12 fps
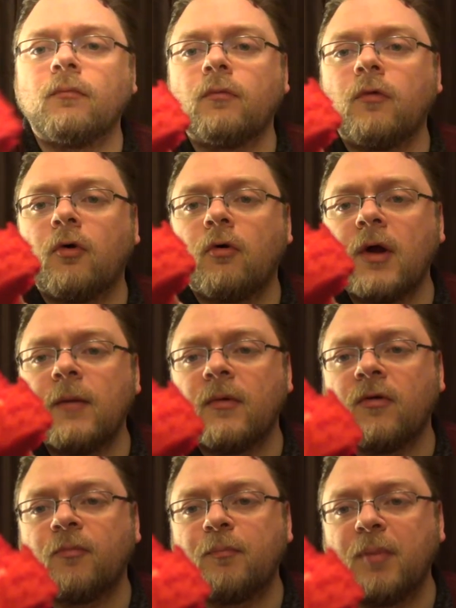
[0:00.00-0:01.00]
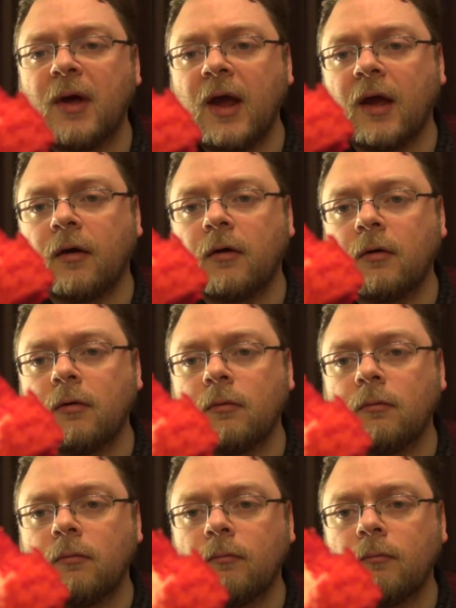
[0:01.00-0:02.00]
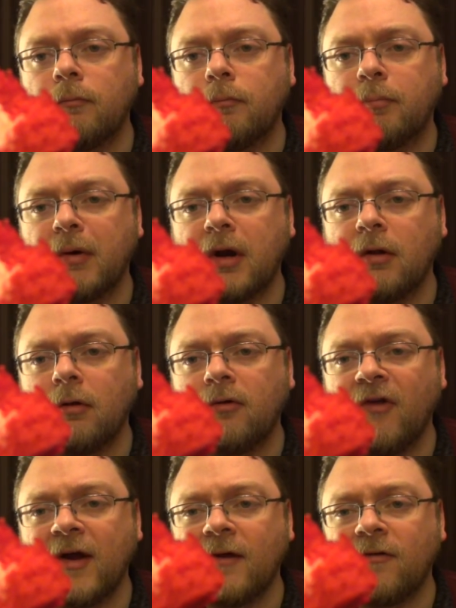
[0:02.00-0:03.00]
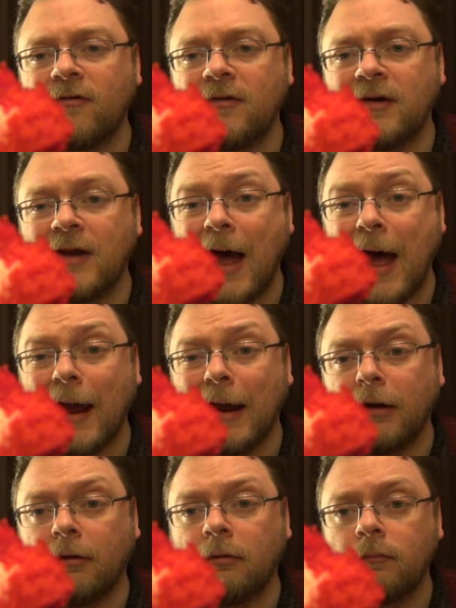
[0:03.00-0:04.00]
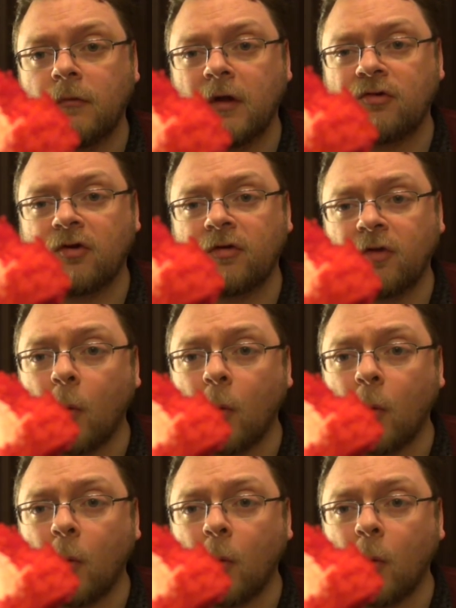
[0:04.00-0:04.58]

the cream is pink, but it looks like it's dyed. It's just